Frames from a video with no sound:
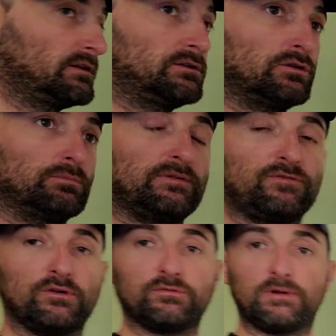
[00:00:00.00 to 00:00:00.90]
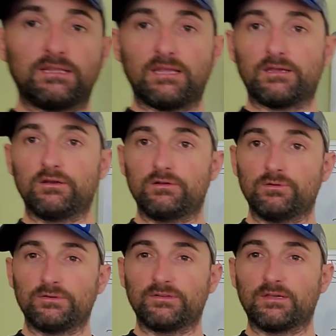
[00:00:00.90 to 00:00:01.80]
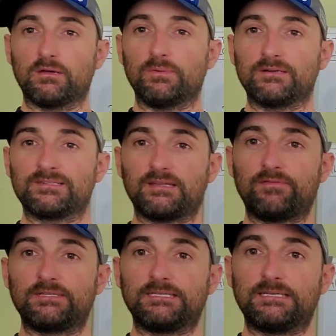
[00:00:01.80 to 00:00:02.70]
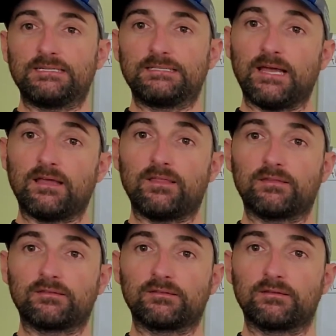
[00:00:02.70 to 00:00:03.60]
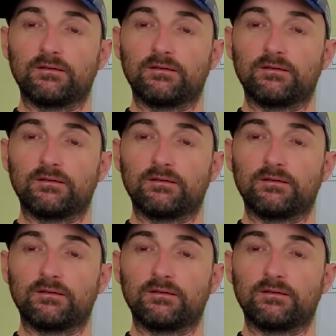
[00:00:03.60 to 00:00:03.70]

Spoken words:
2. But first, what I'd like you to do is think about 17 tenths.